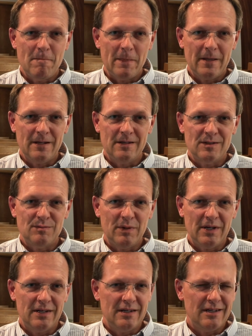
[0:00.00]
It has
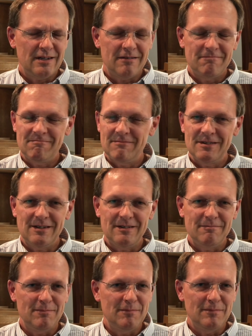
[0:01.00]
been
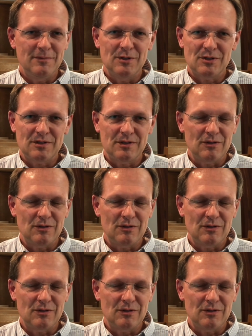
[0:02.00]
just an